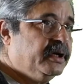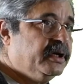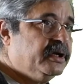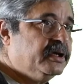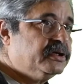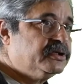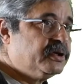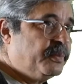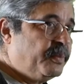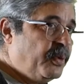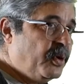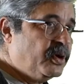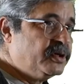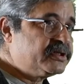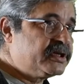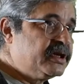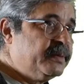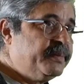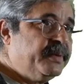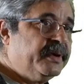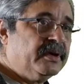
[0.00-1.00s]
So
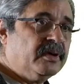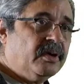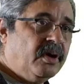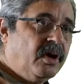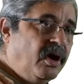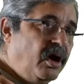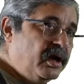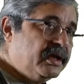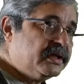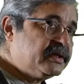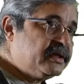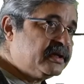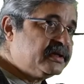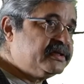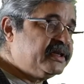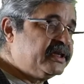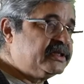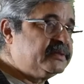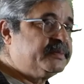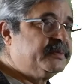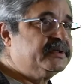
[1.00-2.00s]
post-clipping, all of the
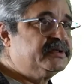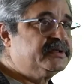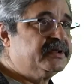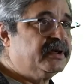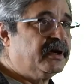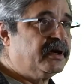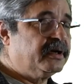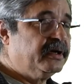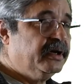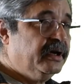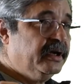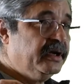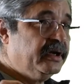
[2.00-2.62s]
assessments are